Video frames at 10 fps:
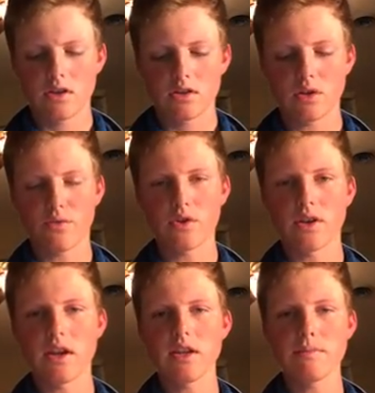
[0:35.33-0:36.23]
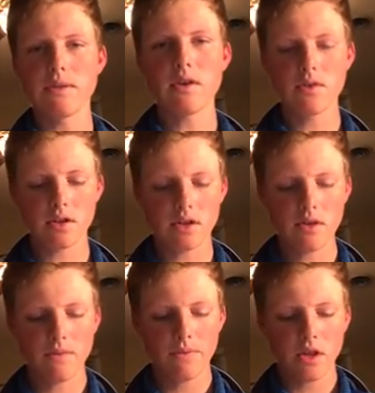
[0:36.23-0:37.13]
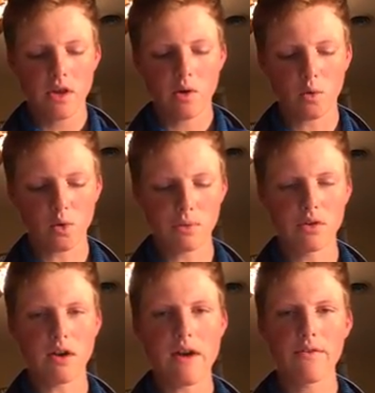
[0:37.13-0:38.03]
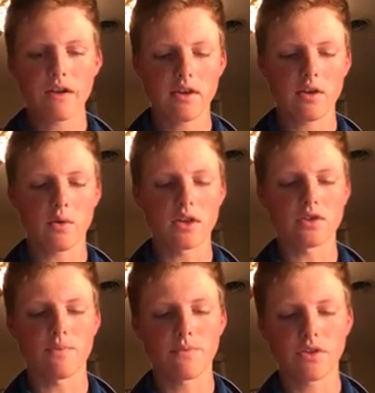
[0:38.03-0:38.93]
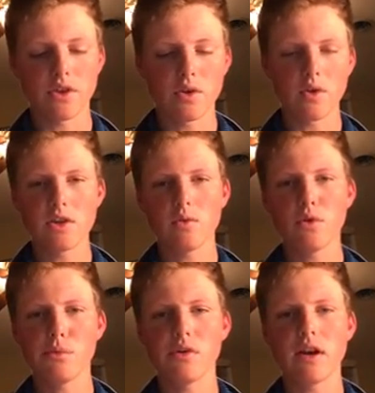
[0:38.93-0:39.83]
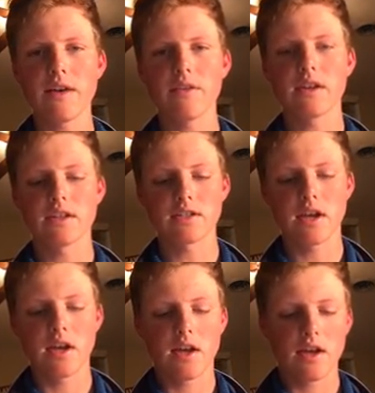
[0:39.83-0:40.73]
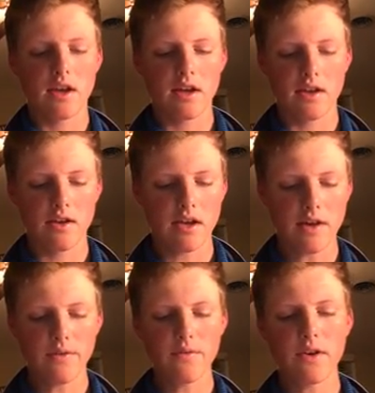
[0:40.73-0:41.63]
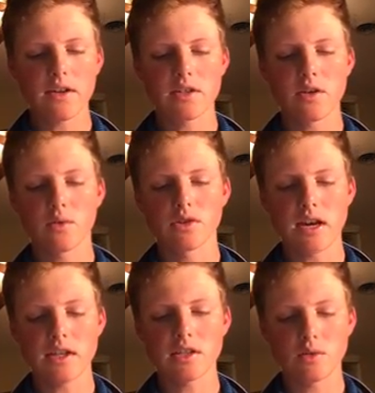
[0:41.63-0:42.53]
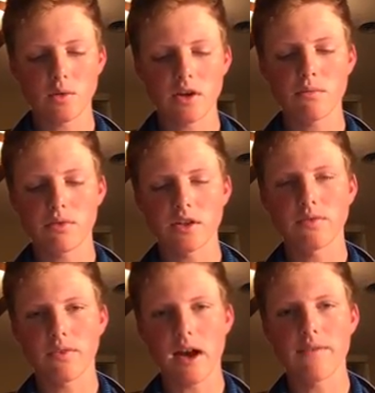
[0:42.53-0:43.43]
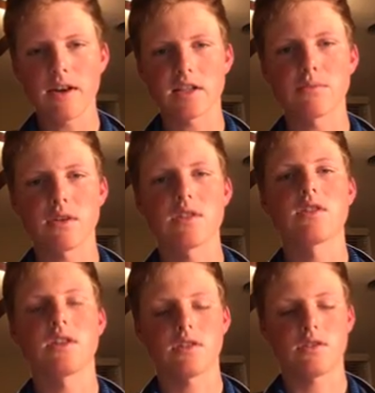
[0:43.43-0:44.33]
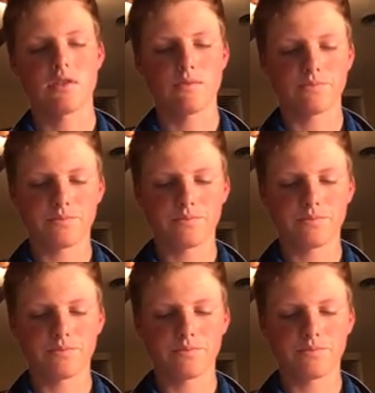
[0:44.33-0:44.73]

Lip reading: So for today's POD, we'll be graphing an equation. The equation we'll be graphing is f of x equals x squared plus 5x plus 6.